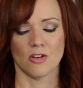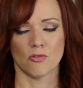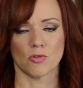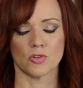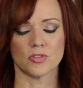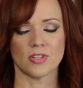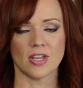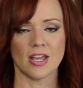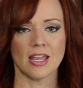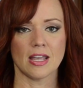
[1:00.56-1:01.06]

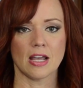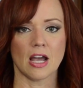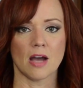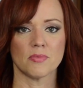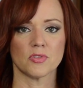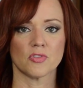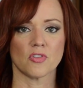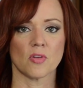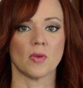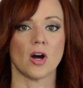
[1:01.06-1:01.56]
Rosé comes
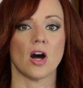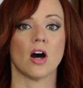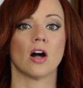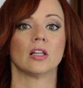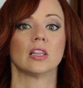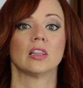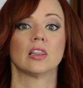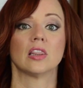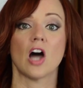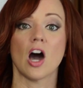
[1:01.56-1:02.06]
from a
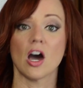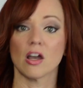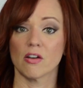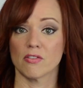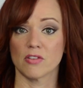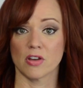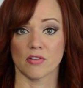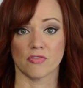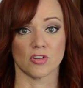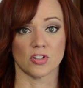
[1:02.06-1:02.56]
lot of
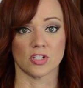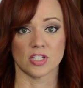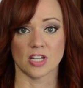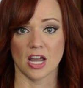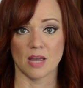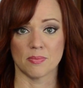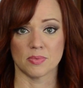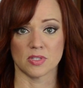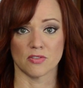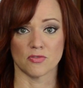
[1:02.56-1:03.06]
different
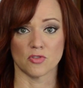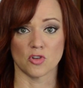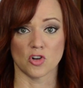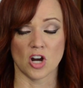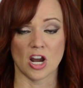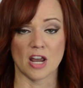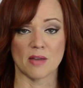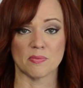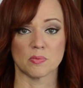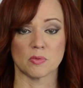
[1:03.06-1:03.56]
types of
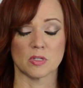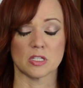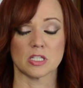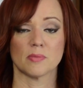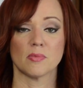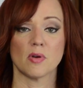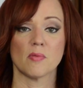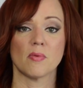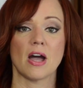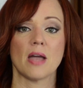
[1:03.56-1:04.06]
grapes, but some
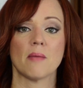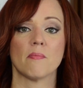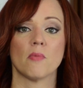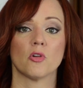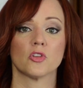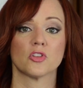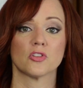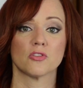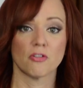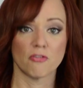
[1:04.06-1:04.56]
of my
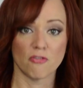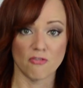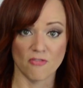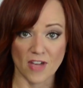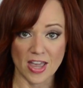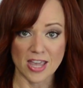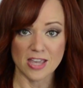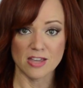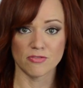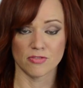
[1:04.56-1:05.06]
most
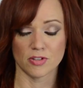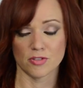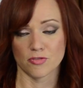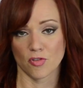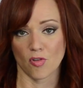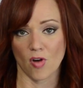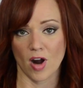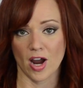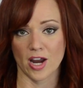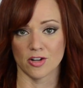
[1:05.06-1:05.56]
favorite
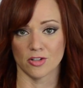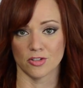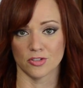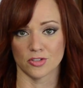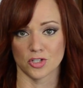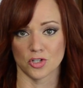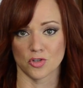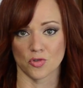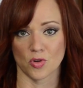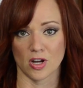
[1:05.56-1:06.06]
varietals
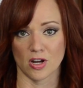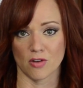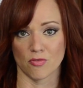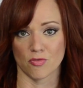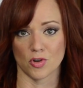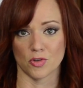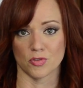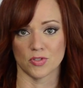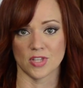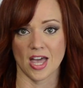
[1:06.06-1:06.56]
to drink of
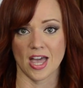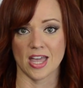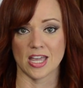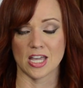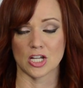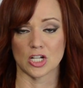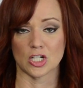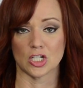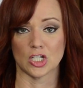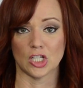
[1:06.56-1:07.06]
rosé
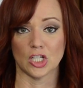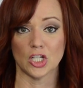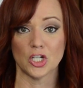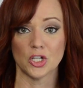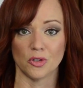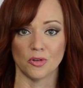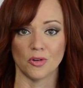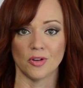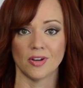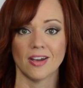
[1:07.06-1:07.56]

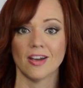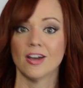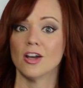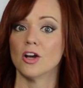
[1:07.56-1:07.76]
include